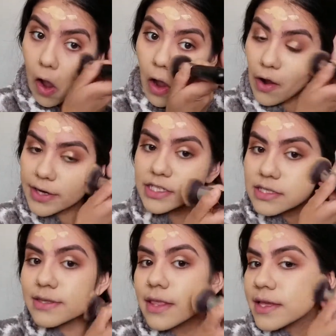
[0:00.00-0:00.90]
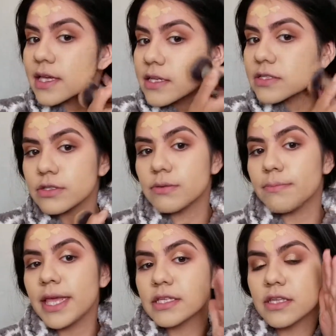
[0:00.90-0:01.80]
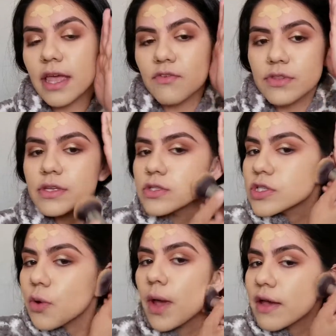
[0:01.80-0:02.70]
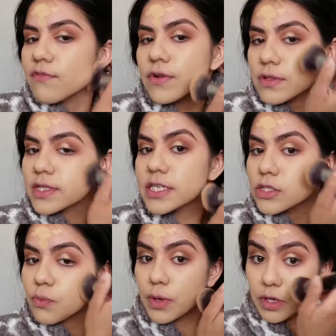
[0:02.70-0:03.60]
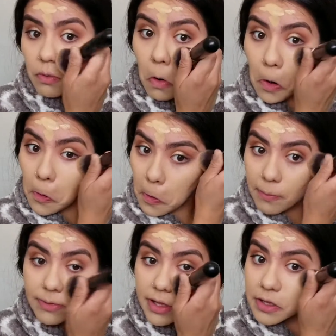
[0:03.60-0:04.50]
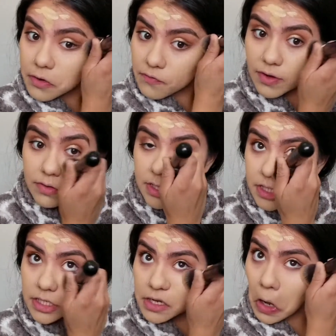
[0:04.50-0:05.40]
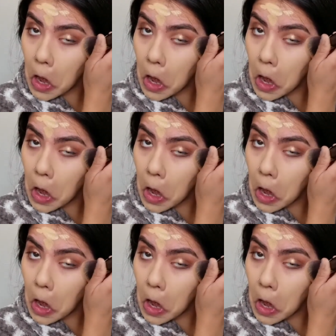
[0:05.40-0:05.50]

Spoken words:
honestly, like, it makes everything so effortless when you are applying your foundation.